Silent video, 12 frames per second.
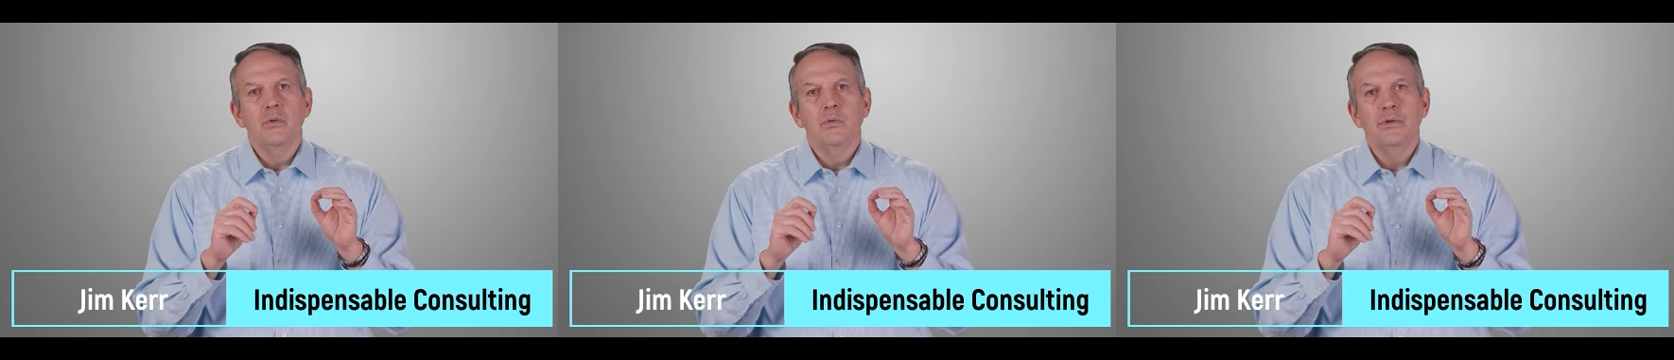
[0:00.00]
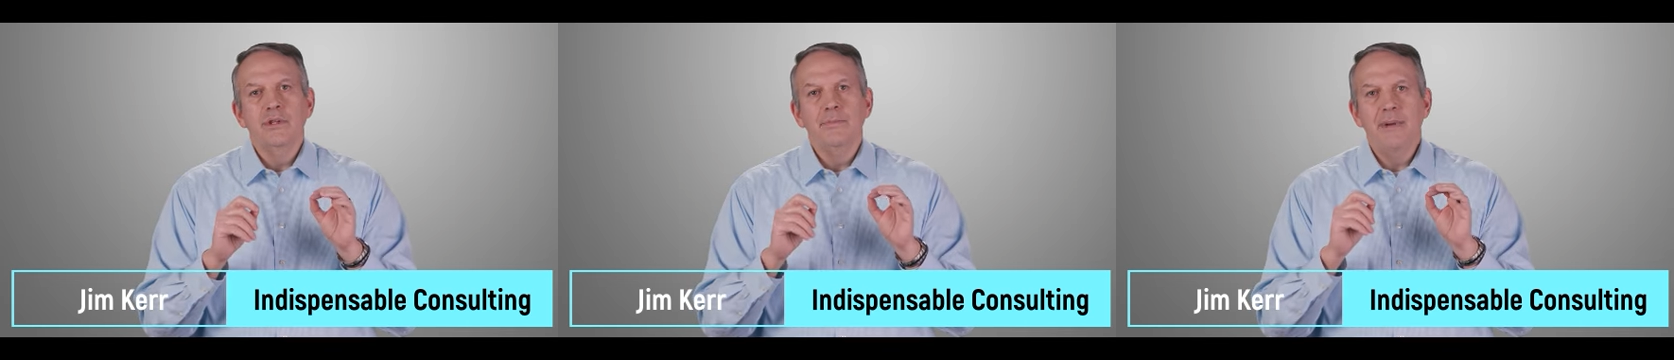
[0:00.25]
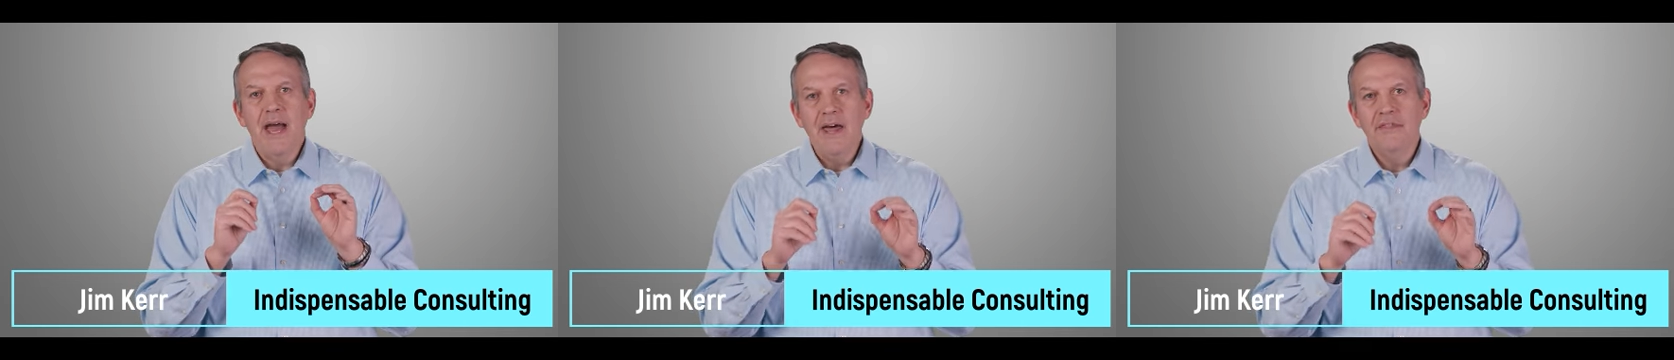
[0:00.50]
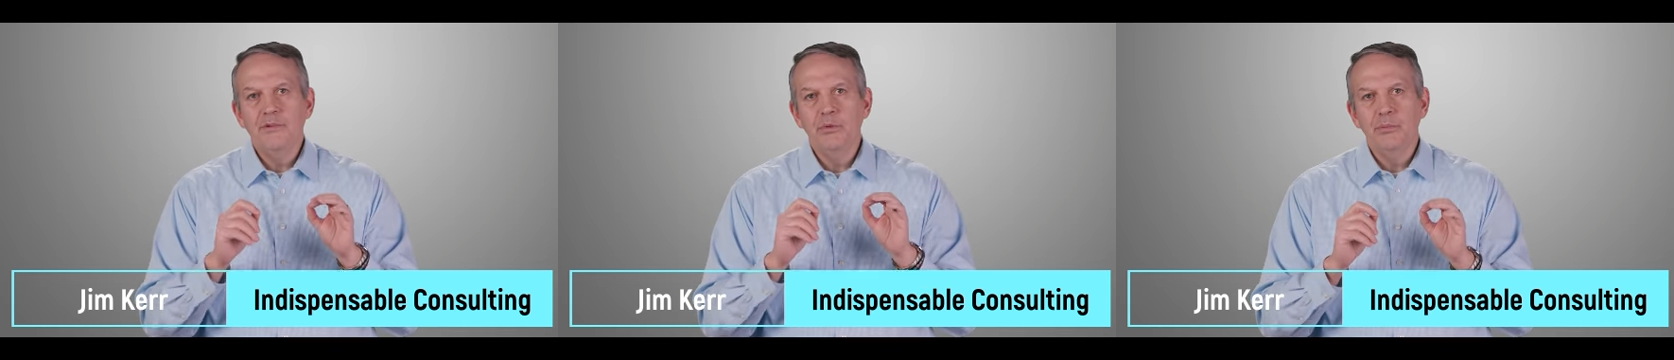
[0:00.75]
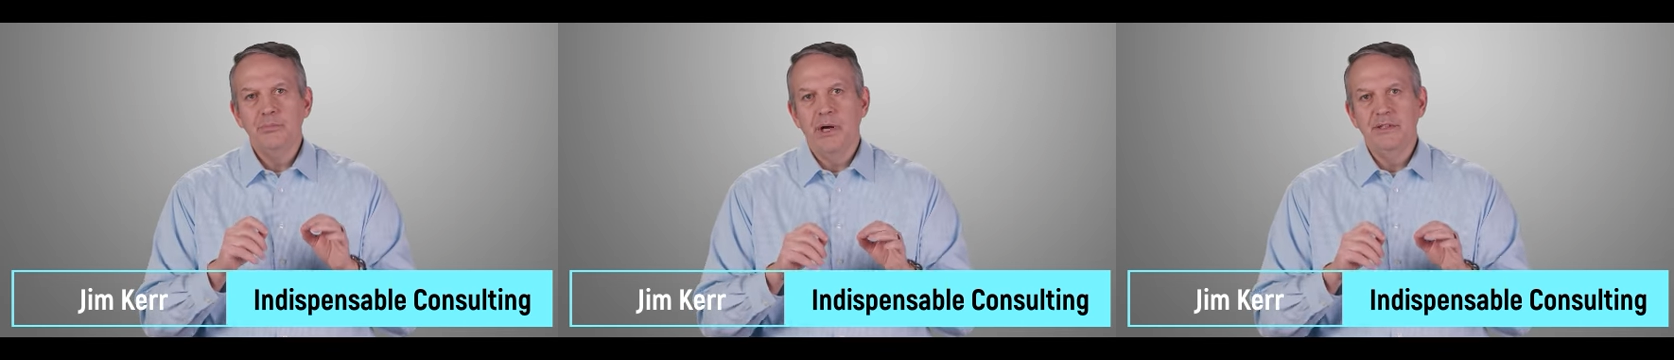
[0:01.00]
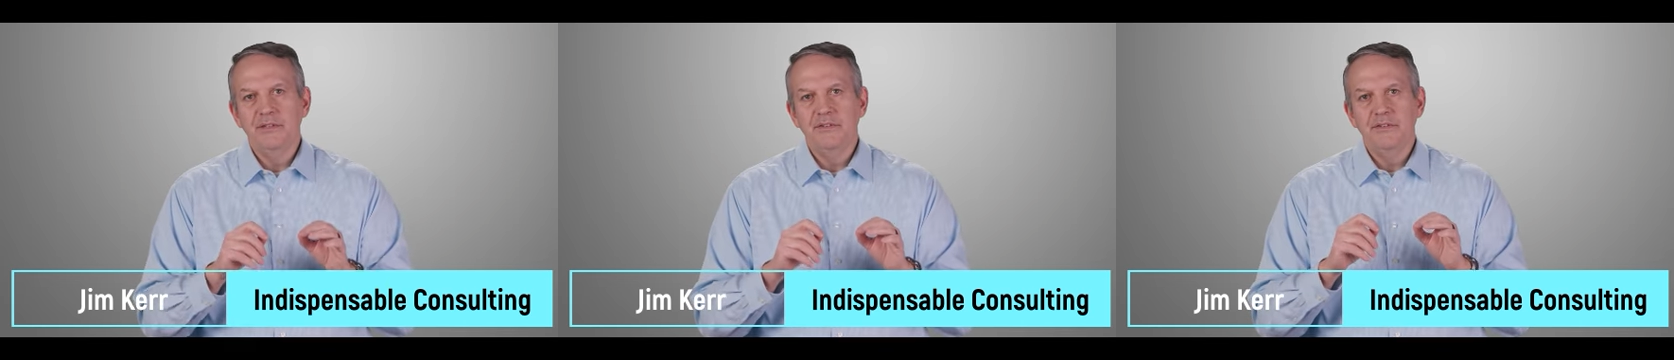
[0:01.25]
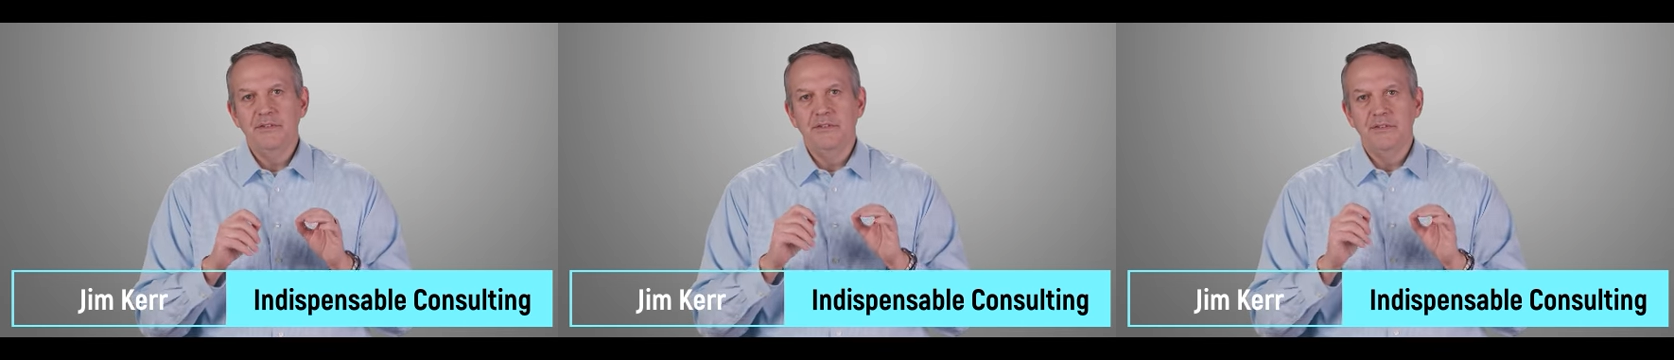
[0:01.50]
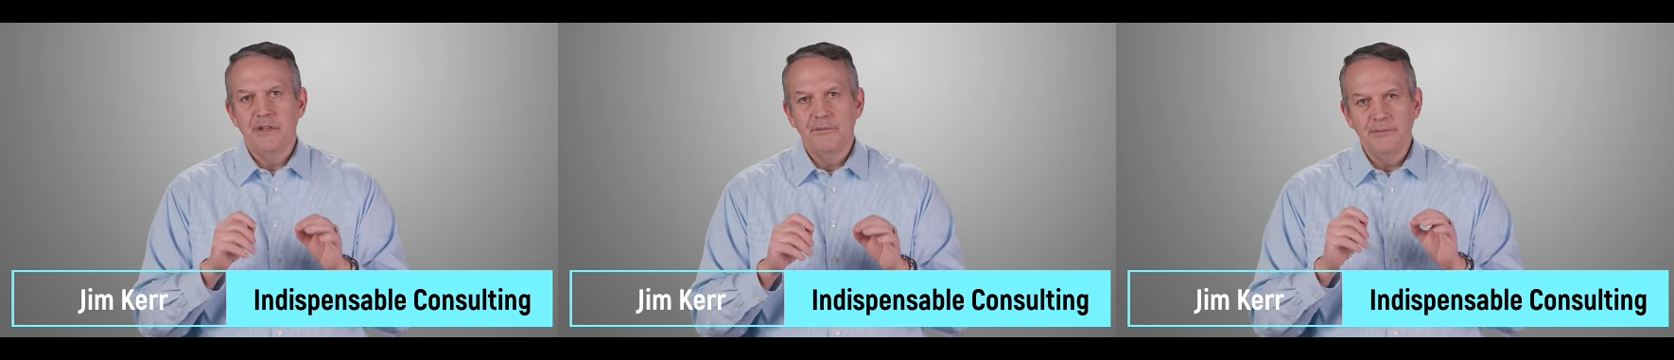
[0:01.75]
when the path to abundance
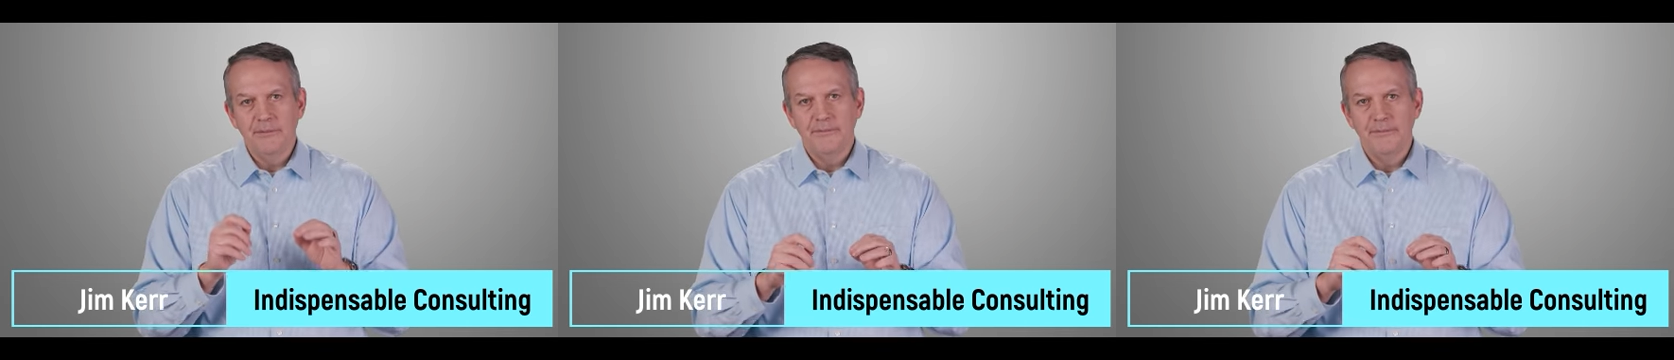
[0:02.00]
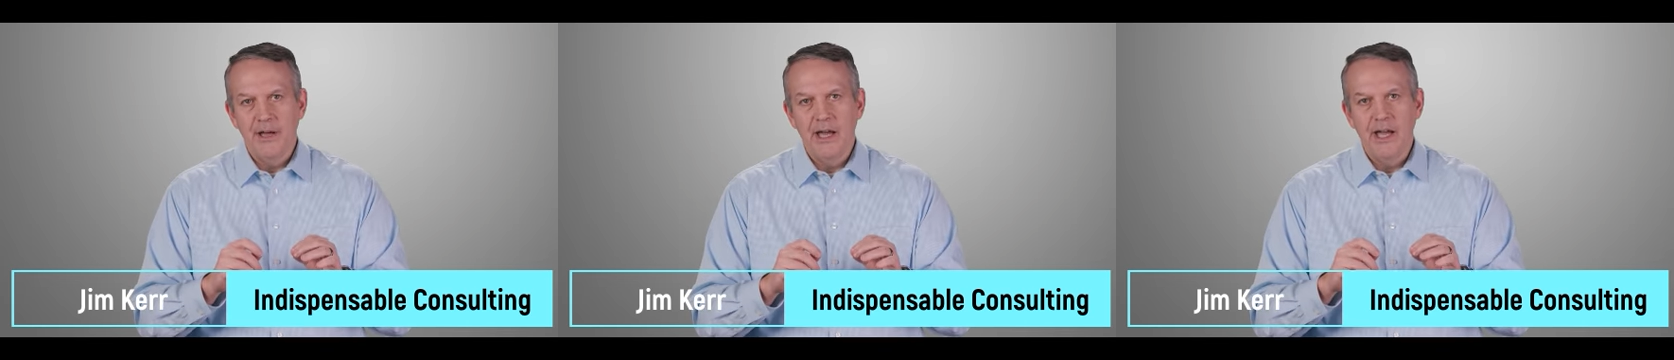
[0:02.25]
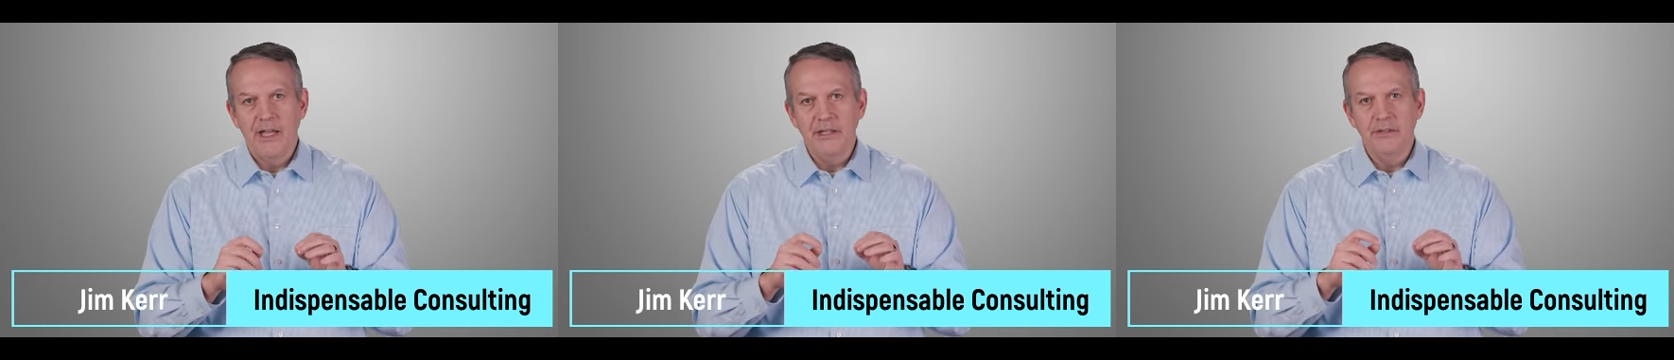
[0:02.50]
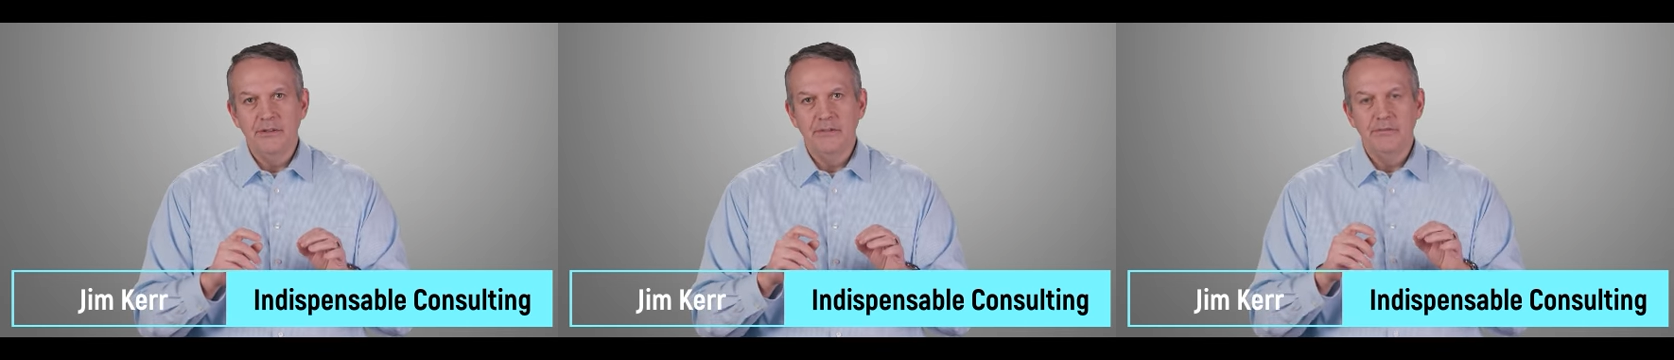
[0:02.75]
is tough to find,